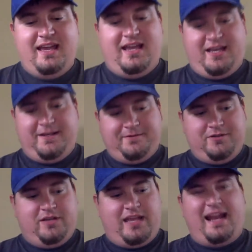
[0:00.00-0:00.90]
And
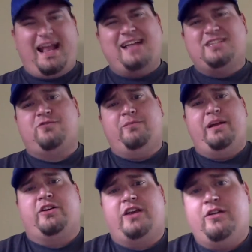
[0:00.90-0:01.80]
you can't ask for
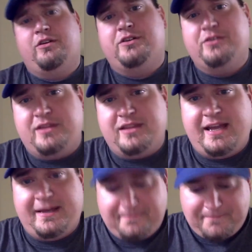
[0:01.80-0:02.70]
better character than that.